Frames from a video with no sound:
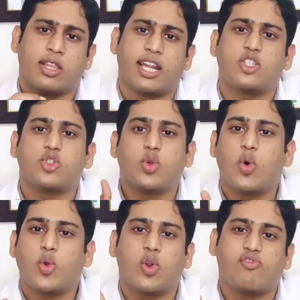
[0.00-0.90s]
There is no
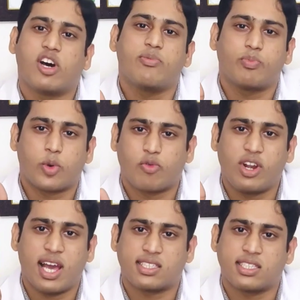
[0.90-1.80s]
role for
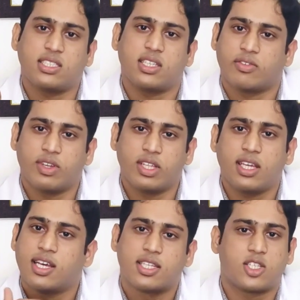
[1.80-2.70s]
prophylaxis
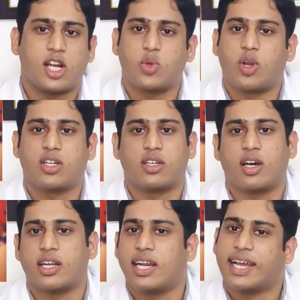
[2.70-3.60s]
with saltwater
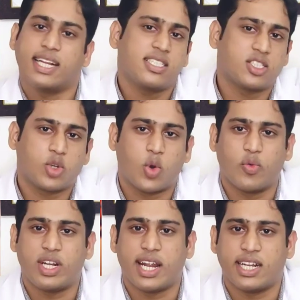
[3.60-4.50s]
gargle against
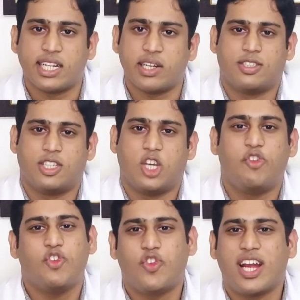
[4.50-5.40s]
COVID-19.
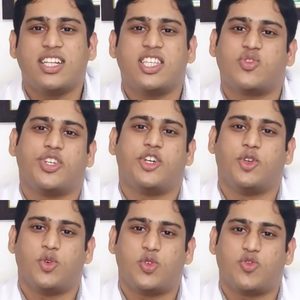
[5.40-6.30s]
If you find this video
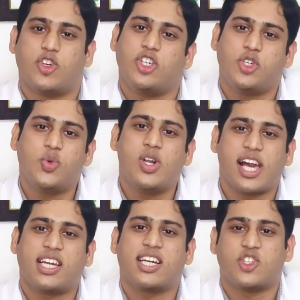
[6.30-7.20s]
useful, do
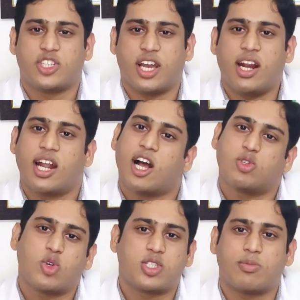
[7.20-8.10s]
like and share, and
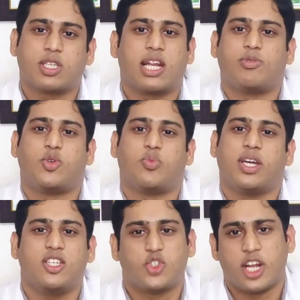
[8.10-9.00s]
also subscribe to
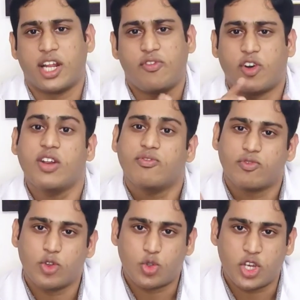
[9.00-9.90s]
my channel for
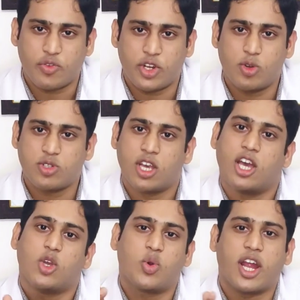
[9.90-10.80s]
future videos.
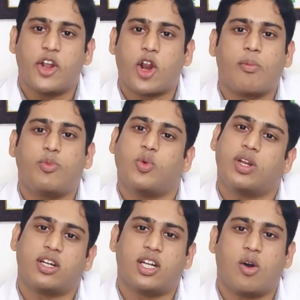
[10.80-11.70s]
You can drop
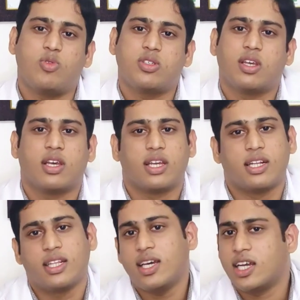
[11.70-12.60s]
your doubts
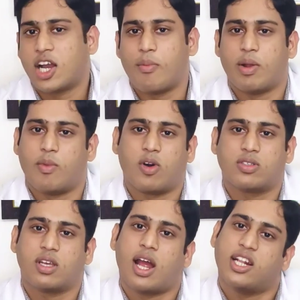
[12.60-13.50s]
in the comment
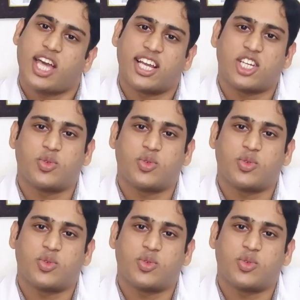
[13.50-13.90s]
box. Thank